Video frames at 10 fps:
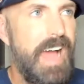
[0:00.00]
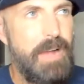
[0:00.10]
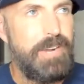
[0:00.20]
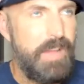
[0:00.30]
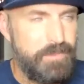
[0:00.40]

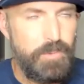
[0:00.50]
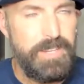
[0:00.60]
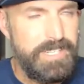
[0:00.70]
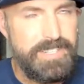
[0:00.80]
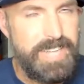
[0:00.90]
I would have to
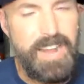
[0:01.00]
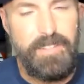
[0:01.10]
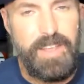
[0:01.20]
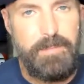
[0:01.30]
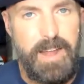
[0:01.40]
really sit
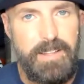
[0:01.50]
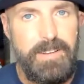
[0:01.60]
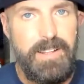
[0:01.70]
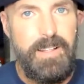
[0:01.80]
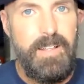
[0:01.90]
down and think about it.